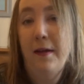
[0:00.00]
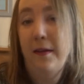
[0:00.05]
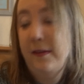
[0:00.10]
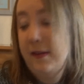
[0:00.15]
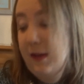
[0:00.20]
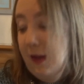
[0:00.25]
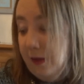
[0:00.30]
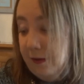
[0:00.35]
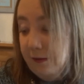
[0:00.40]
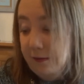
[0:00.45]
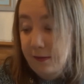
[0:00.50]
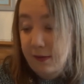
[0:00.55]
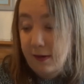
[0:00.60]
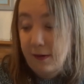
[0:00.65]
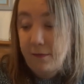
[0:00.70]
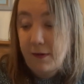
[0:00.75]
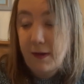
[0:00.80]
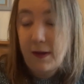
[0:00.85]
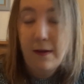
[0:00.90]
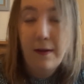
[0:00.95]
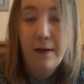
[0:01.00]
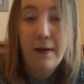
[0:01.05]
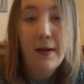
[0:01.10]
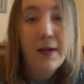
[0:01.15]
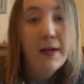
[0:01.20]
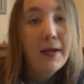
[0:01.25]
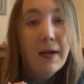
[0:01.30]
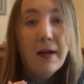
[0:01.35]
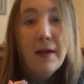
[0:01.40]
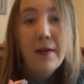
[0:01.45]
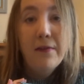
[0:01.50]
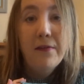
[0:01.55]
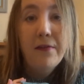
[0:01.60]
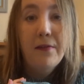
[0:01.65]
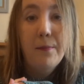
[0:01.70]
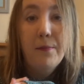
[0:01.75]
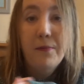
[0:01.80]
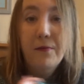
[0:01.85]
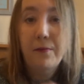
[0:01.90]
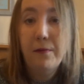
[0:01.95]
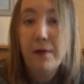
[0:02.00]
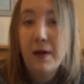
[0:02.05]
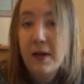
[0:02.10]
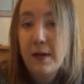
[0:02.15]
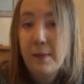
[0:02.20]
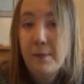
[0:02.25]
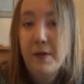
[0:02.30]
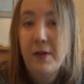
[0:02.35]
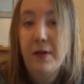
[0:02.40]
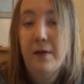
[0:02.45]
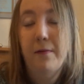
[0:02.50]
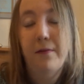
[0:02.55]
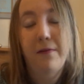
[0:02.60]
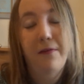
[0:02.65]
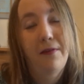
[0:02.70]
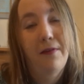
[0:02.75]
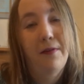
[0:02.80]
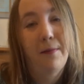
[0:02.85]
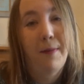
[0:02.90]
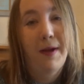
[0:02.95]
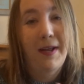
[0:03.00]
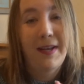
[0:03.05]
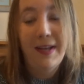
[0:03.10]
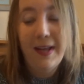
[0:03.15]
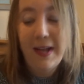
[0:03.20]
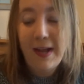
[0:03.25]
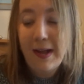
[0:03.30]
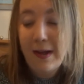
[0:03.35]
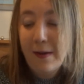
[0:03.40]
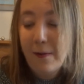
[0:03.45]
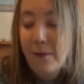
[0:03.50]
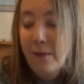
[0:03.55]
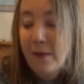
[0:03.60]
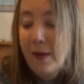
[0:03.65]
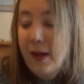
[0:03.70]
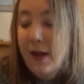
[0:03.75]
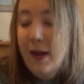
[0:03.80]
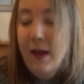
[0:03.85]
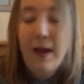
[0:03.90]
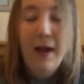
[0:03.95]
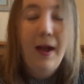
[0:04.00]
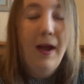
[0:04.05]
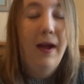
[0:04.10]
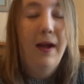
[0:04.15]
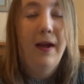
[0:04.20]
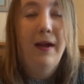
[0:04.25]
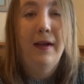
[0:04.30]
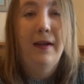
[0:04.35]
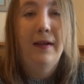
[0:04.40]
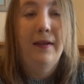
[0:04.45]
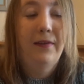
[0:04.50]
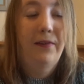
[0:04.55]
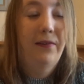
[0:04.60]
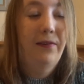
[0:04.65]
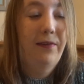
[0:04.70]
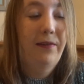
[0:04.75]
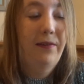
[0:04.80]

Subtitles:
Yeah, give it a like and subscribe, you know what to do by now. And